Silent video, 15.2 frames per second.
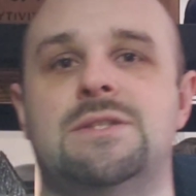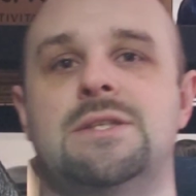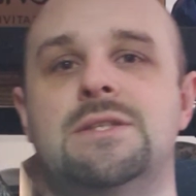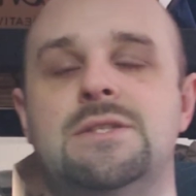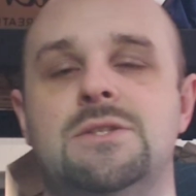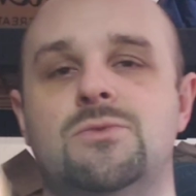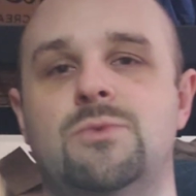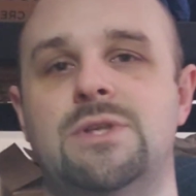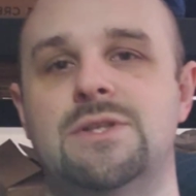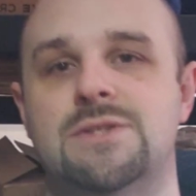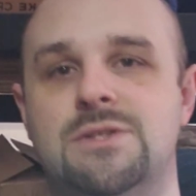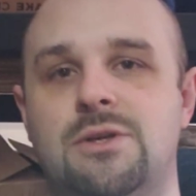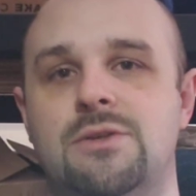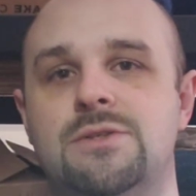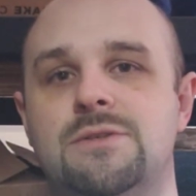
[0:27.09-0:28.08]
This is when it
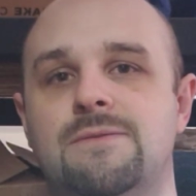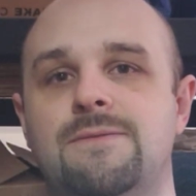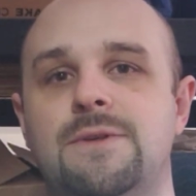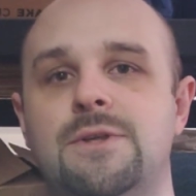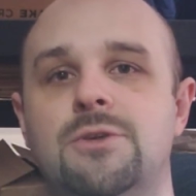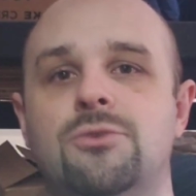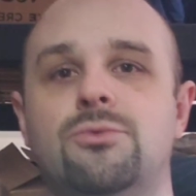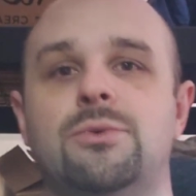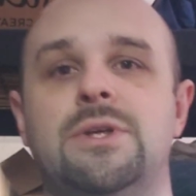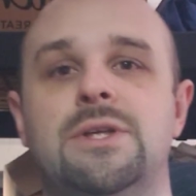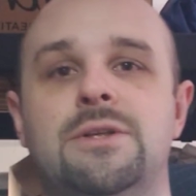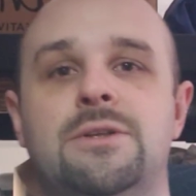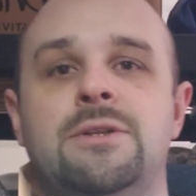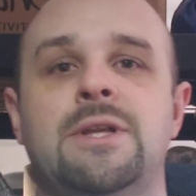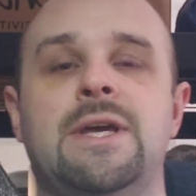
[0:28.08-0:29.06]
starts to feel
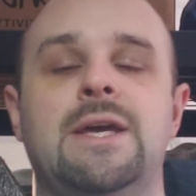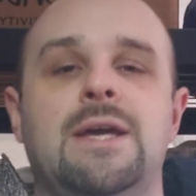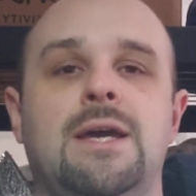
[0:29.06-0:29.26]
real.